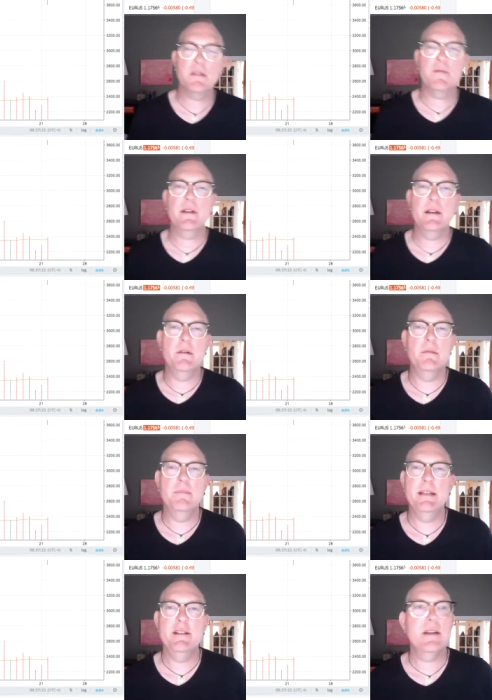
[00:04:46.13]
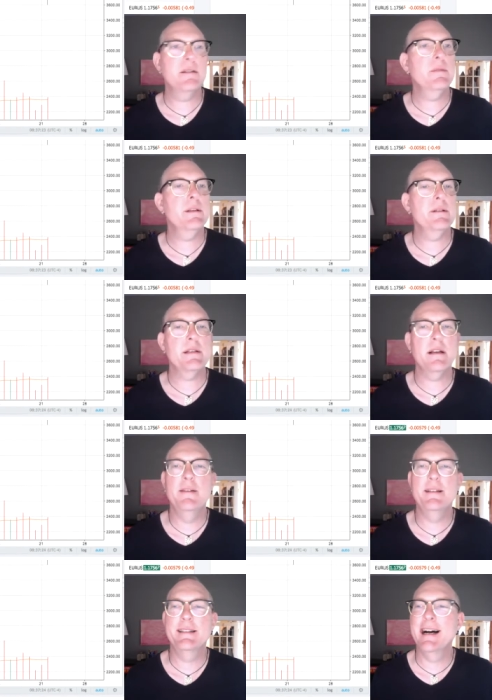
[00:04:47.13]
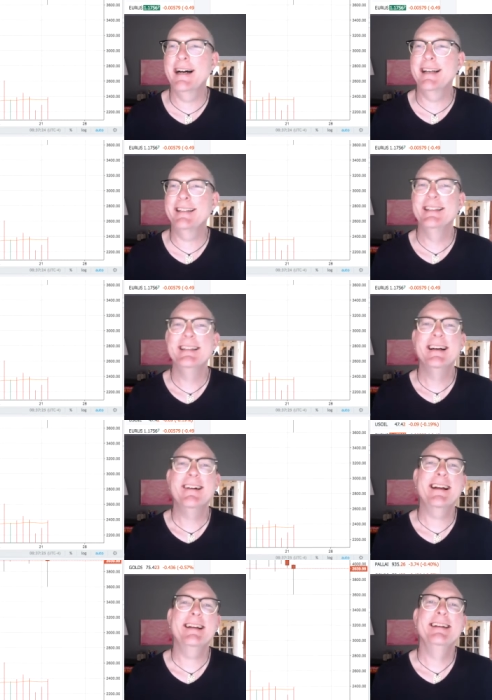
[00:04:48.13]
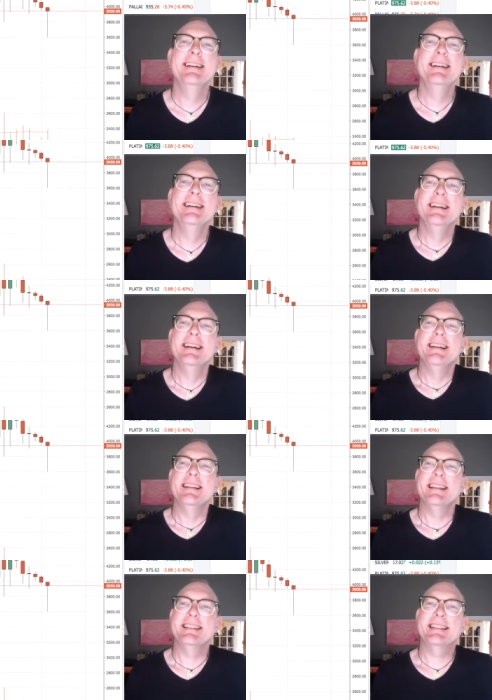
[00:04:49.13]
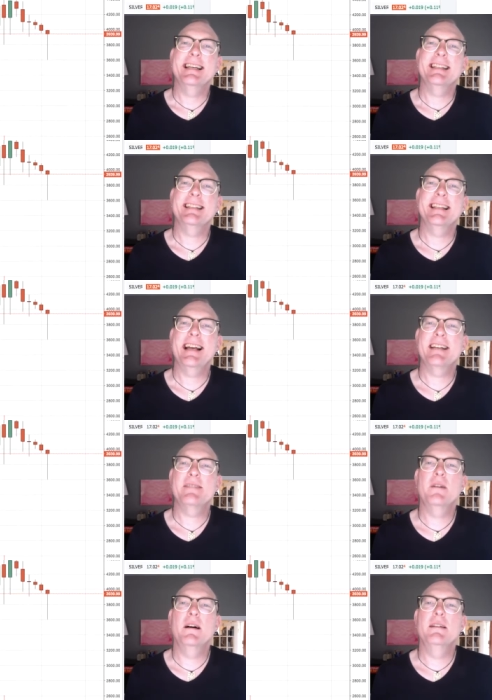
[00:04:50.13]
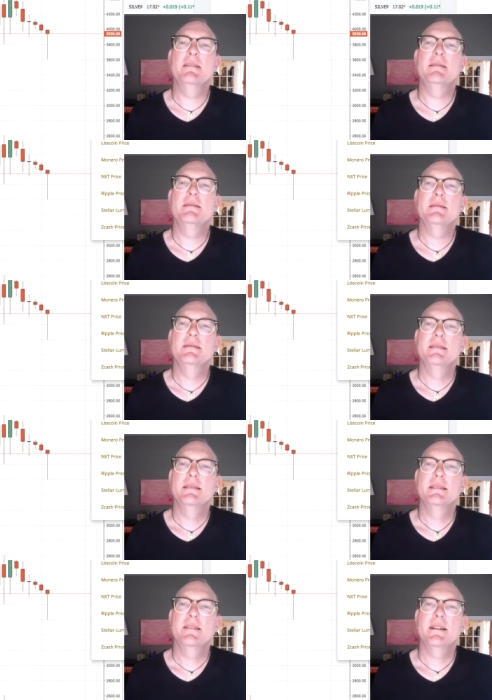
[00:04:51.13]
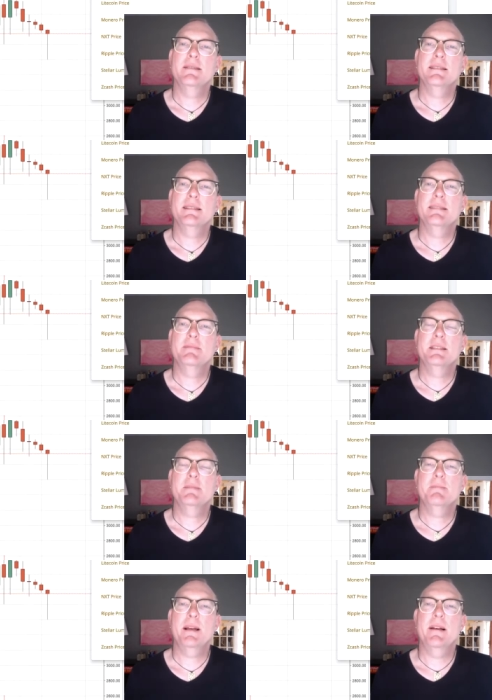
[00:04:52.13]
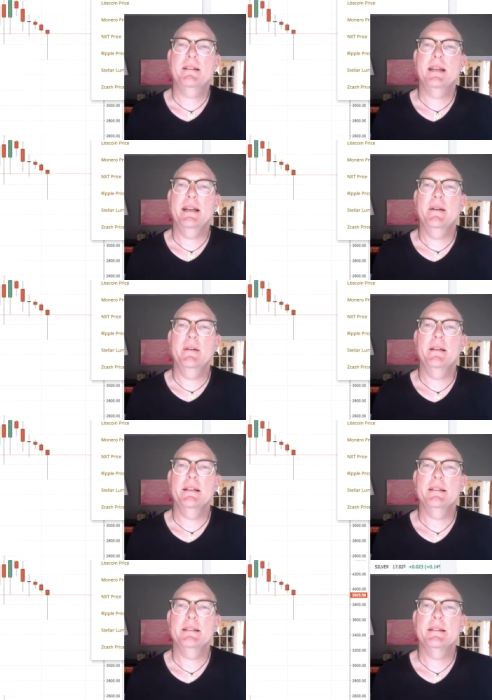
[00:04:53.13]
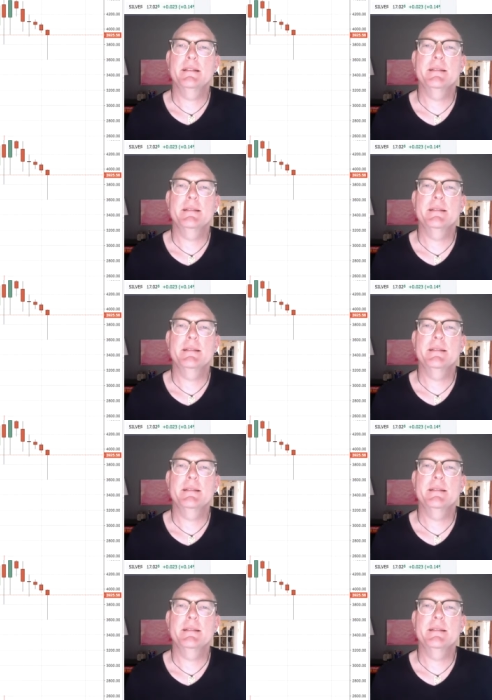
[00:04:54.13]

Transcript: for you, be gentle with yourself and kind. All right, let's get to the next one so I don't spend all day doing this.